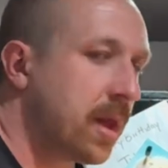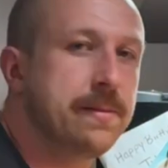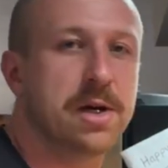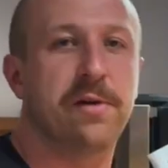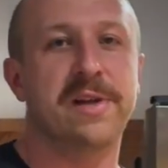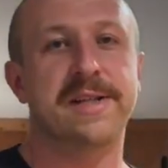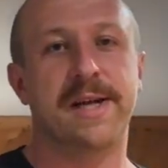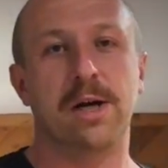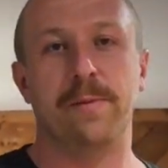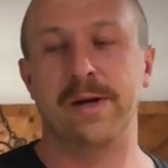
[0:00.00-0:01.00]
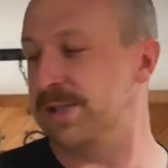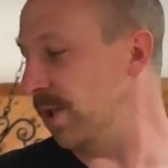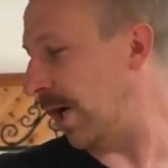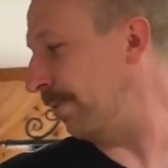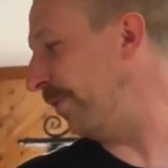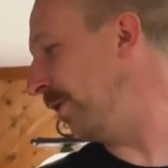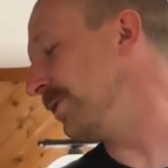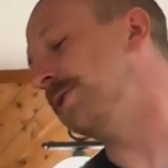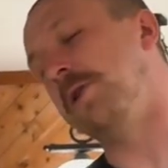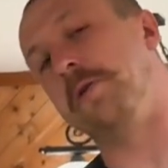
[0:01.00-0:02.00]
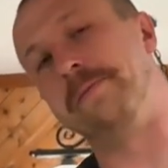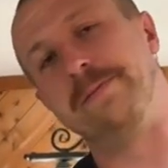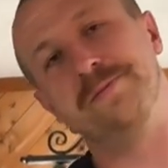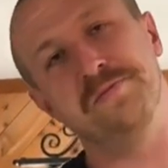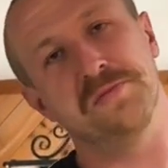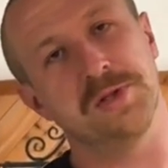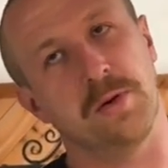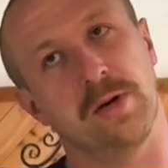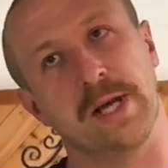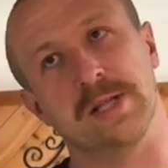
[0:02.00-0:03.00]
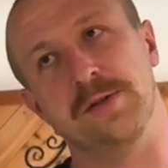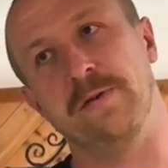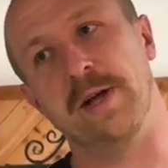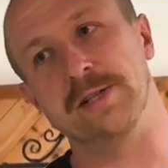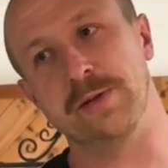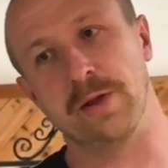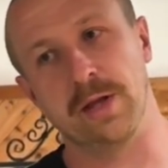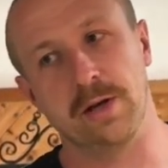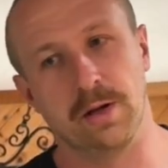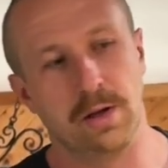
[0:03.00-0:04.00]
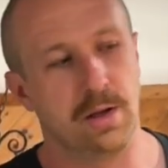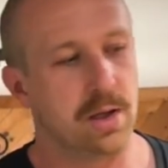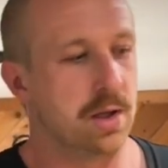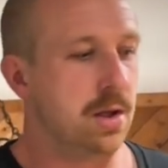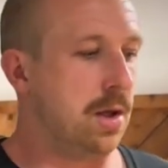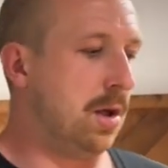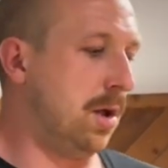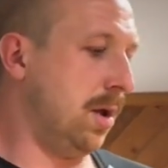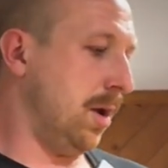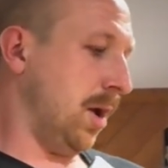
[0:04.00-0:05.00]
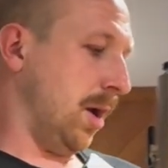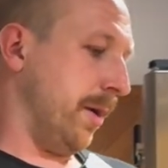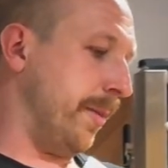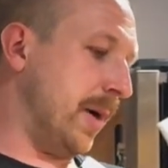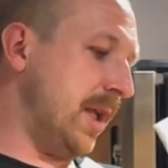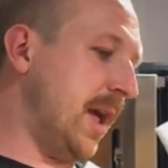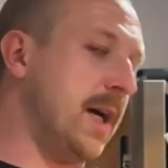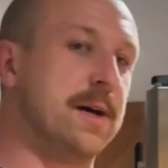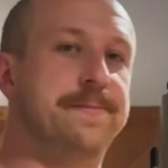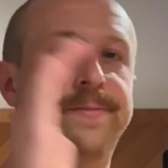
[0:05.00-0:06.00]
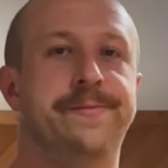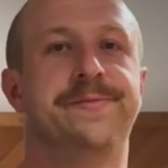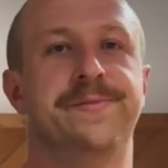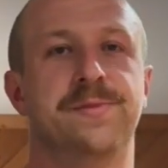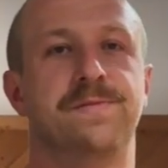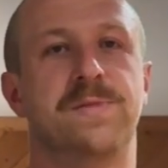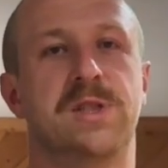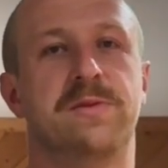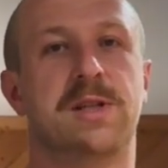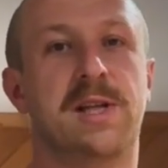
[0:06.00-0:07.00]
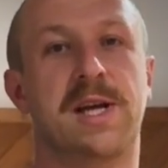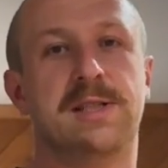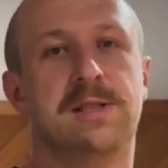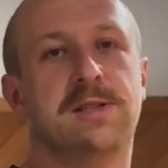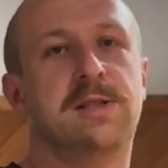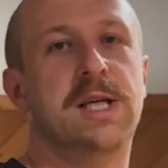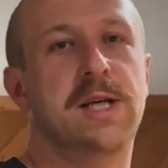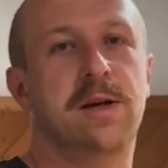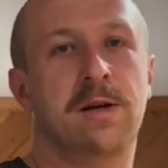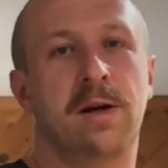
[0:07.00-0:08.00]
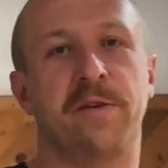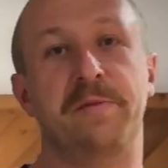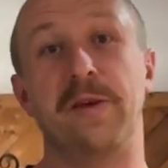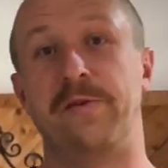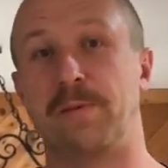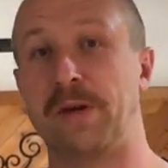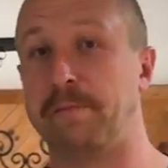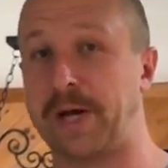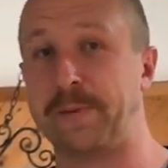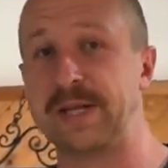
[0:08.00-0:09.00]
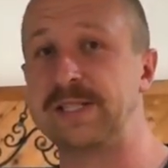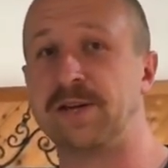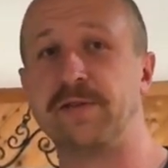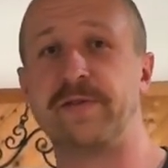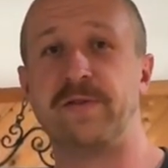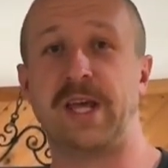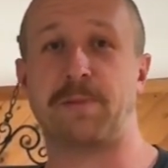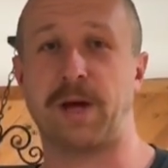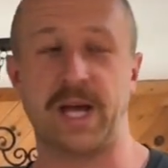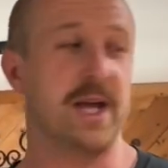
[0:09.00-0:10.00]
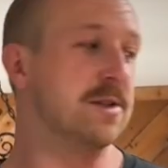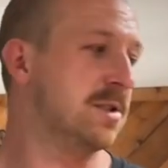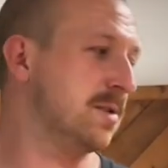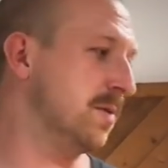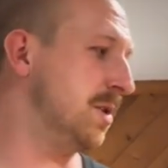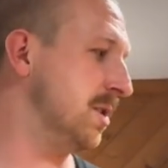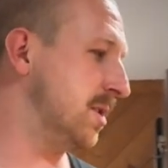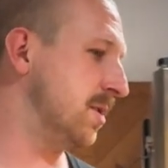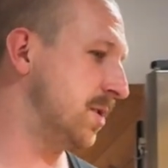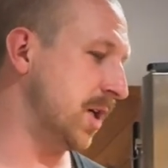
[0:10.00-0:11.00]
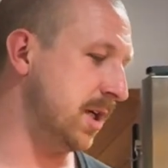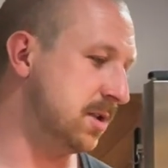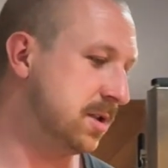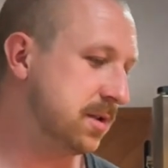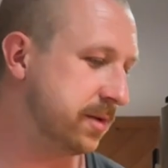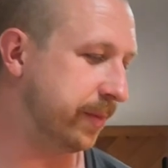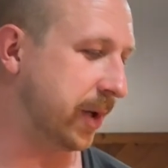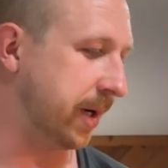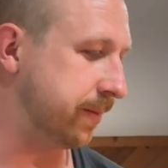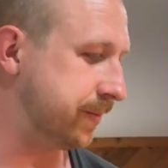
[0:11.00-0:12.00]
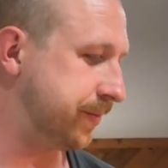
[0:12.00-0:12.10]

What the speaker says: going for that Taco Bell slop feel, so don't want to get too fancy with it. But yeah, this was a test of me filming by myself at my house, which is strange. But